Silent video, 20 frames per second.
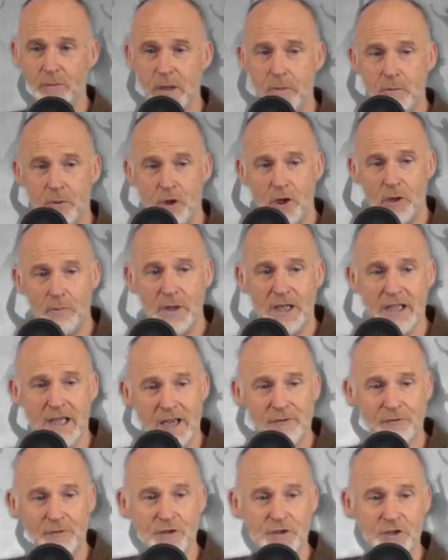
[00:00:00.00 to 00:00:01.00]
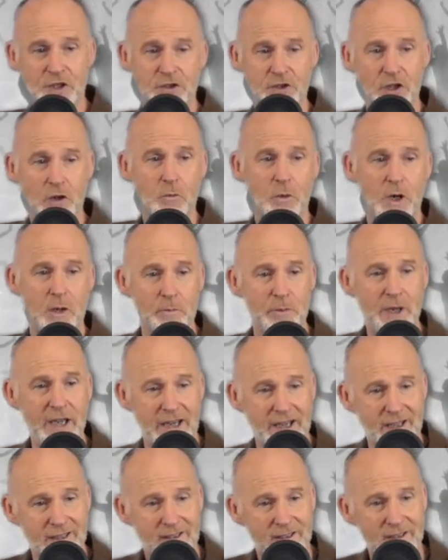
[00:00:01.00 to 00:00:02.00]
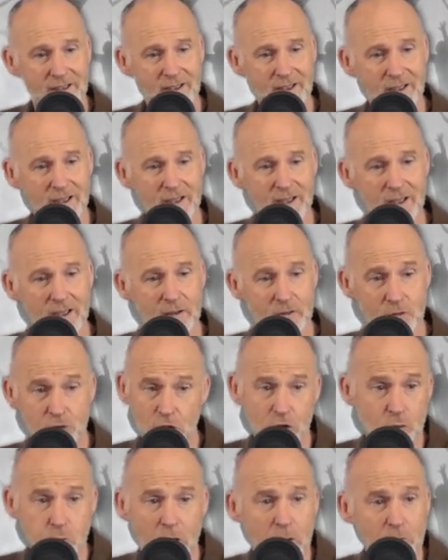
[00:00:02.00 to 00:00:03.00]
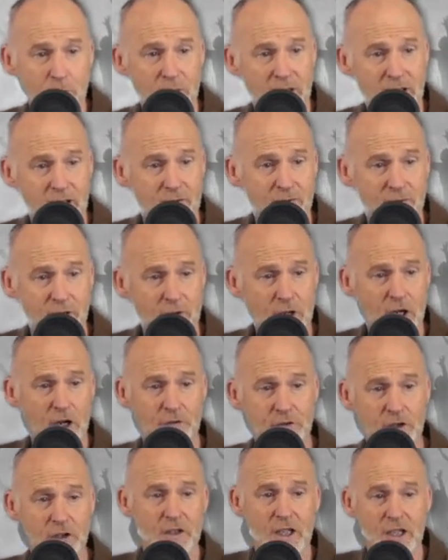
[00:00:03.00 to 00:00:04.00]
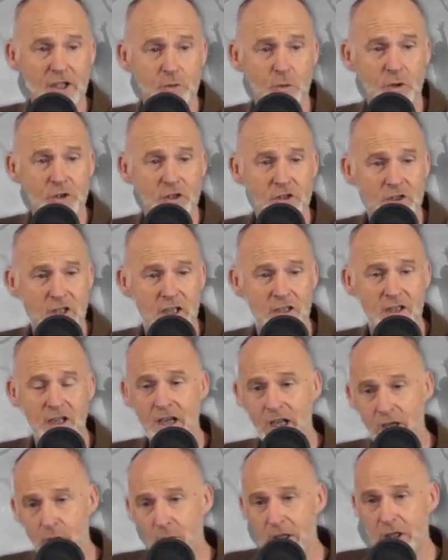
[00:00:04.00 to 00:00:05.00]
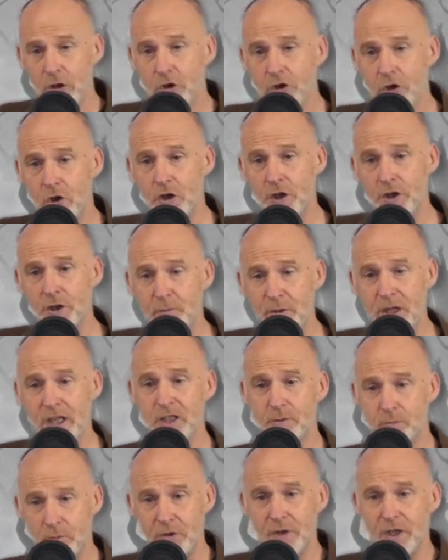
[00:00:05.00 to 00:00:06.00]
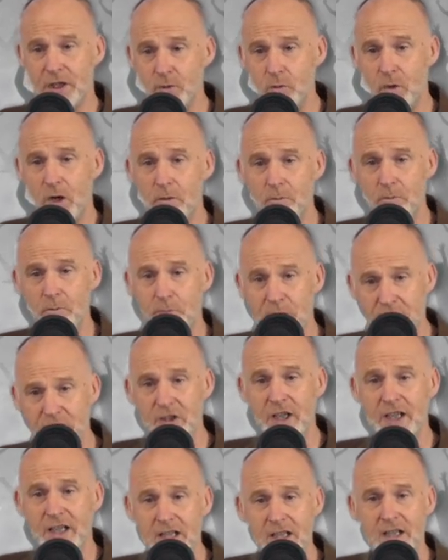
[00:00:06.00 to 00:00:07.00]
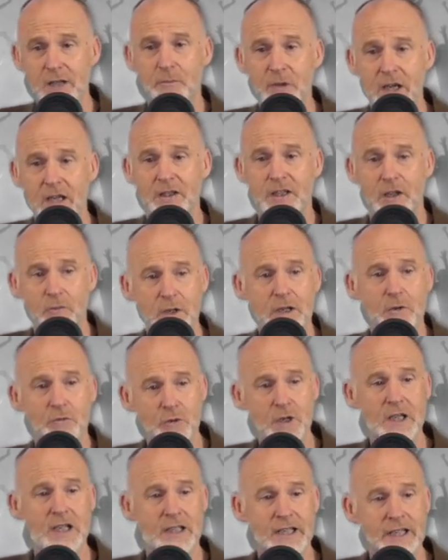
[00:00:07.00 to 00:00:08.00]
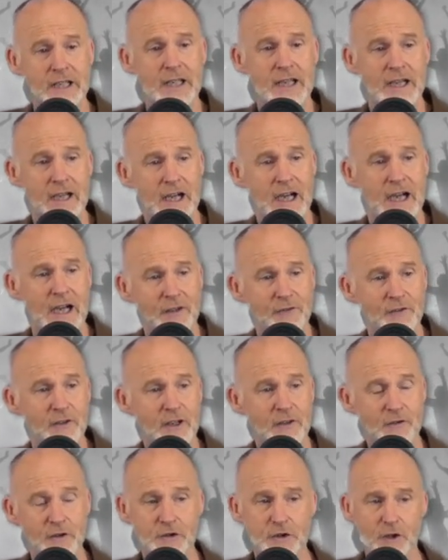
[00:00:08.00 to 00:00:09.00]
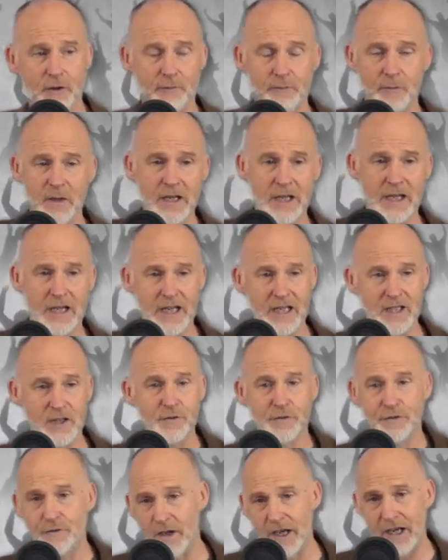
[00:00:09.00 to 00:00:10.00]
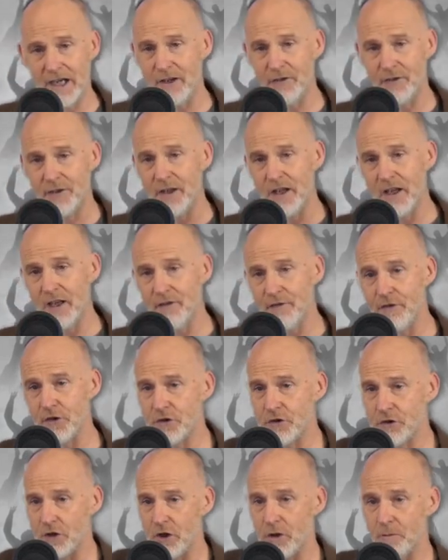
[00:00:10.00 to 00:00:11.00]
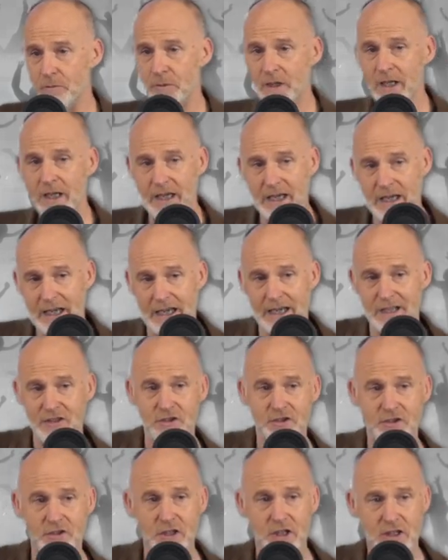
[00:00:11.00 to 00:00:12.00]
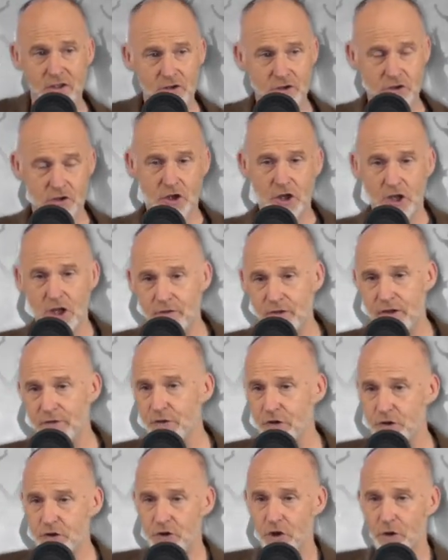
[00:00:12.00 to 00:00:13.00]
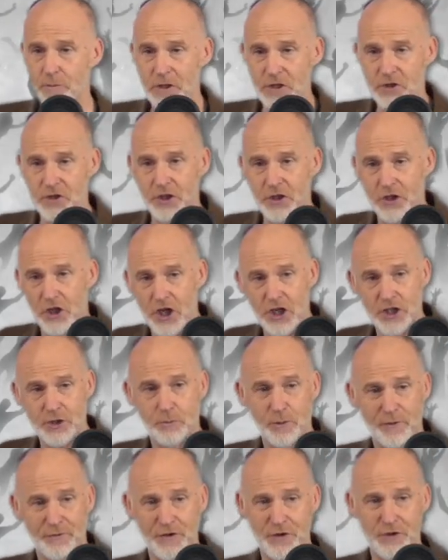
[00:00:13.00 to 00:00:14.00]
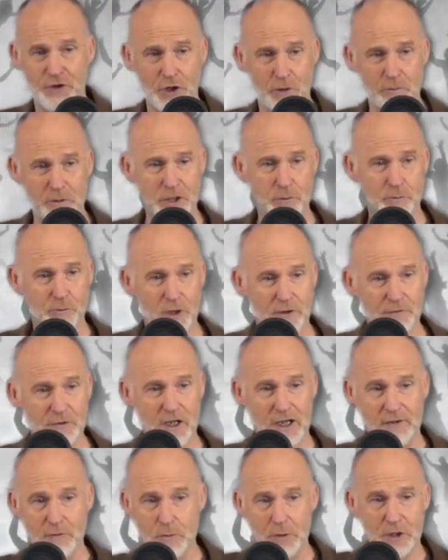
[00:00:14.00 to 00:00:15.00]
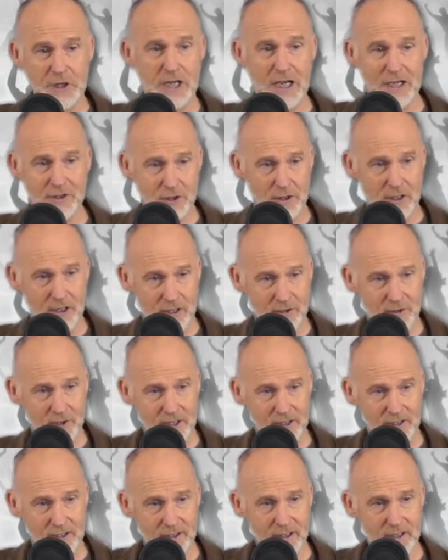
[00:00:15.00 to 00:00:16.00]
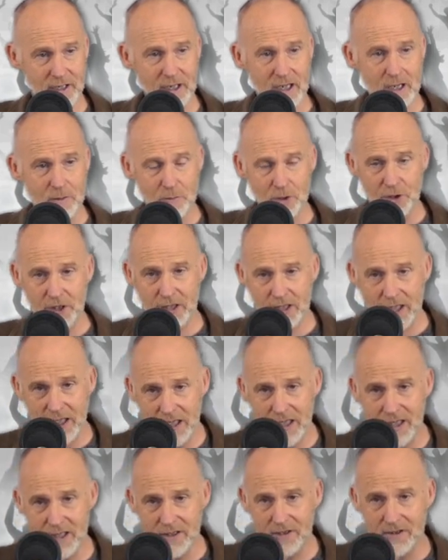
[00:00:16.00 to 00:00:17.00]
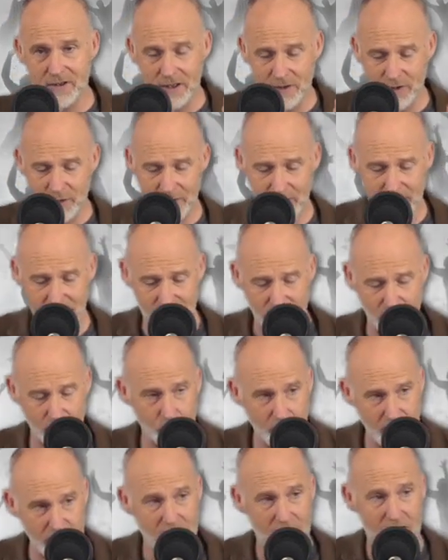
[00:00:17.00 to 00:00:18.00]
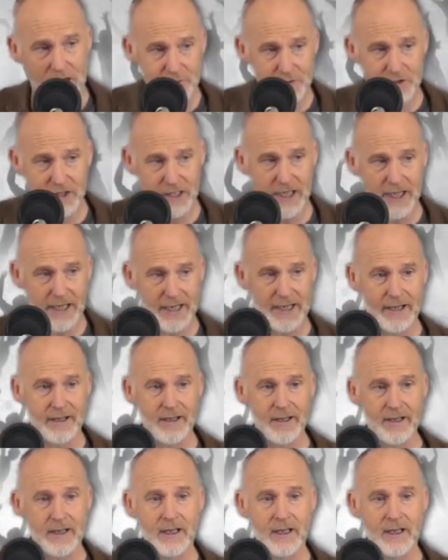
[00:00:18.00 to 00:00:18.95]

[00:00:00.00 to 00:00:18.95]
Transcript: and we put a big emphasis on one bit. Just one bit. Very often that's what it is. We look at other bits, but there's one particular bit that we really have. For some, it's faith. For some, it's serving. For some, it's the gospel. For some, it's prophet. Everybody has a thing. But here's the thing that we have to get